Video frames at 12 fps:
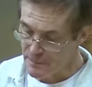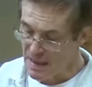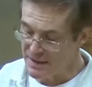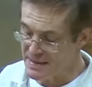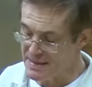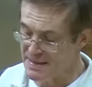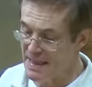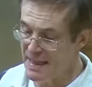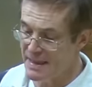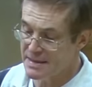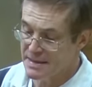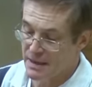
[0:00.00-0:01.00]
the
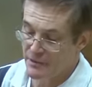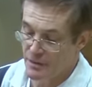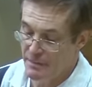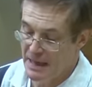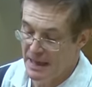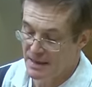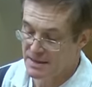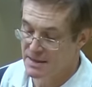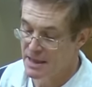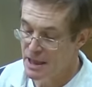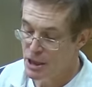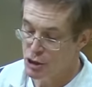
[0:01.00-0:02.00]
sides of the box
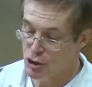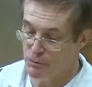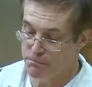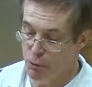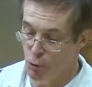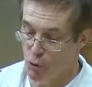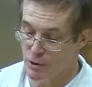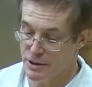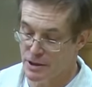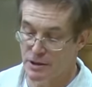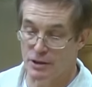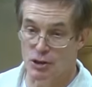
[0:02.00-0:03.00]

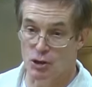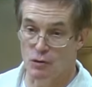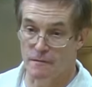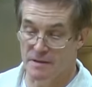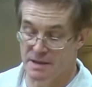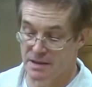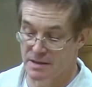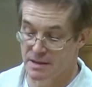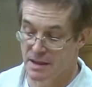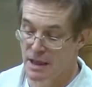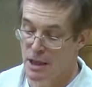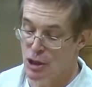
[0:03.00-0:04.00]
support the surfaces.
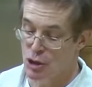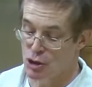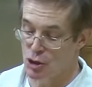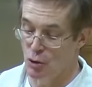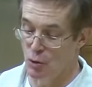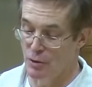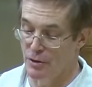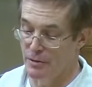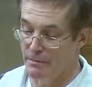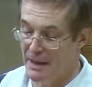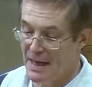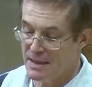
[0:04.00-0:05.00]
So
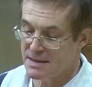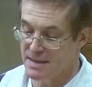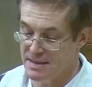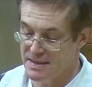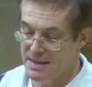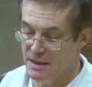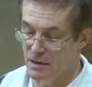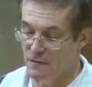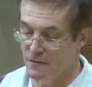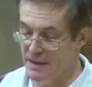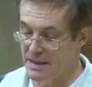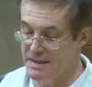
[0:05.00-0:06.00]
the box
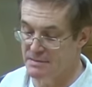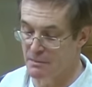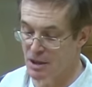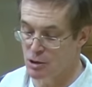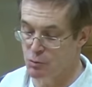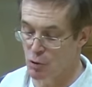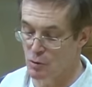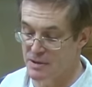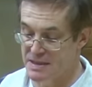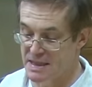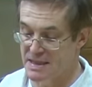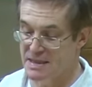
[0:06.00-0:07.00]
itself is much more
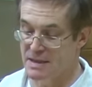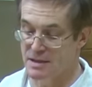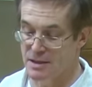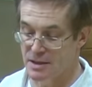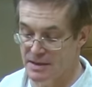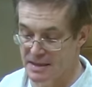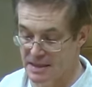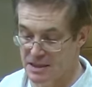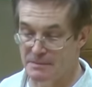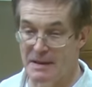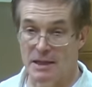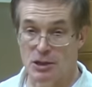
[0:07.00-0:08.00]
resistant to the
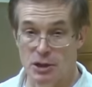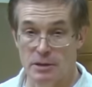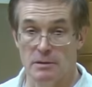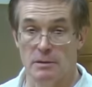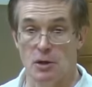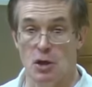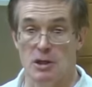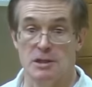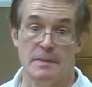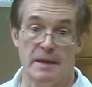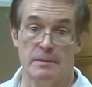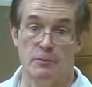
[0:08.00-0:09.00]
expansion
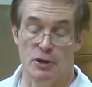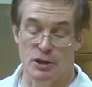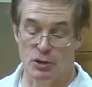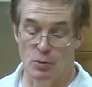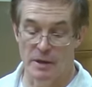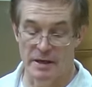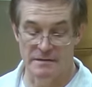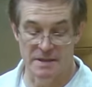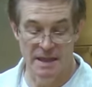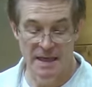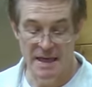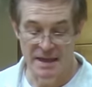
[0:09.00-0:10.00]
caused by the pressure waves
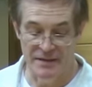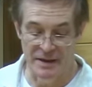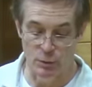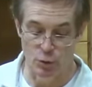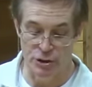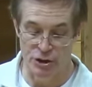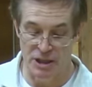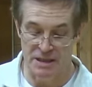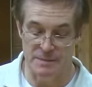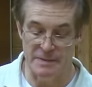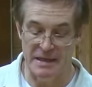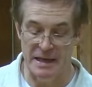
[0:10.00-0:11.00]
than would
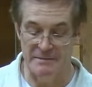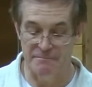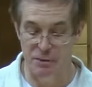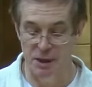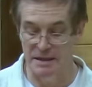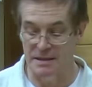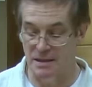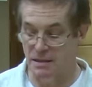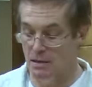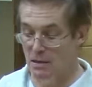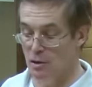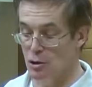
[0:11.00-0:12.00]
just be a plate
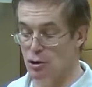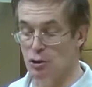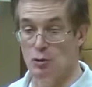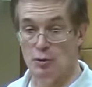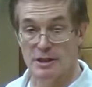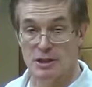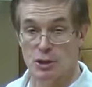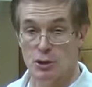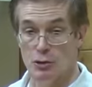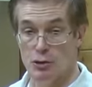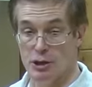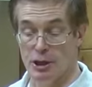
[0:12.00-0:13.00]
due to its
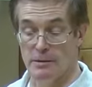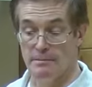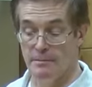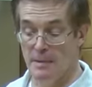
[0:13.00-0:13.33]
inertia.